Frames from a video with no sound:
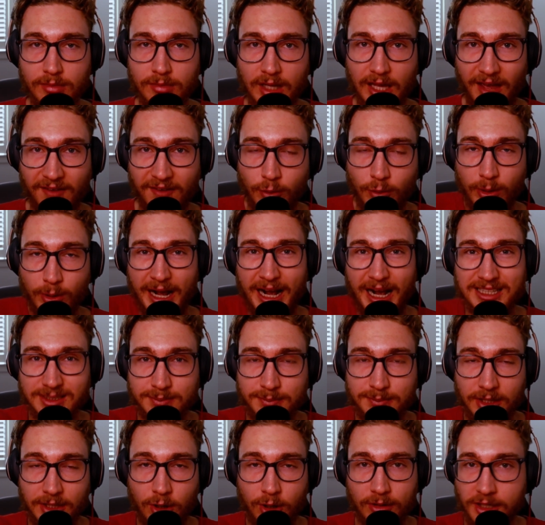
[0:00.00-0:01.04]
If you want to ask me
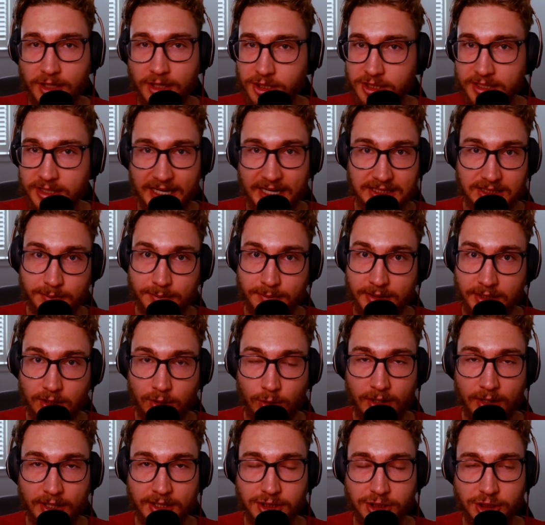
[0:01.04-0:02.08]
a question, ask me a
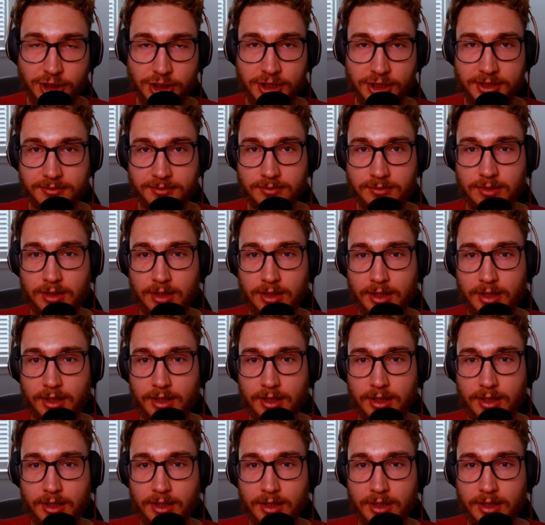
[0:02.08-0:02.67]
question.